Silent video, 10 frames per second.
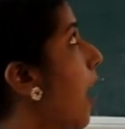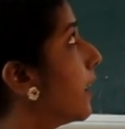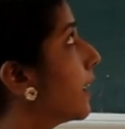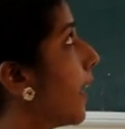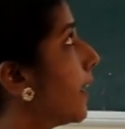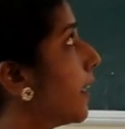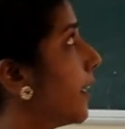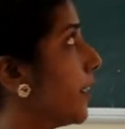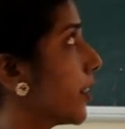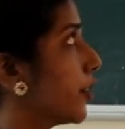And carrier
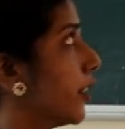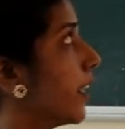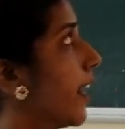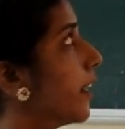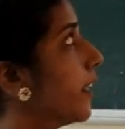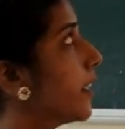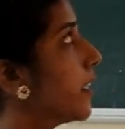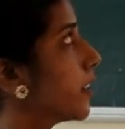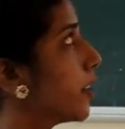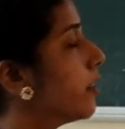detection,
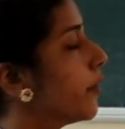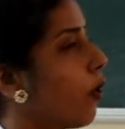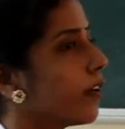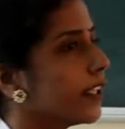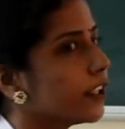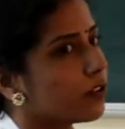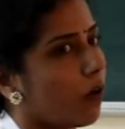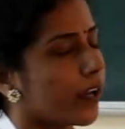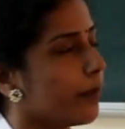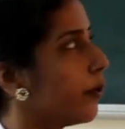we already
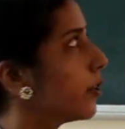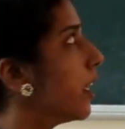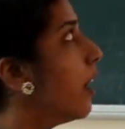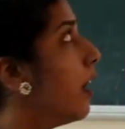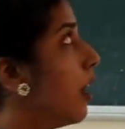talked about the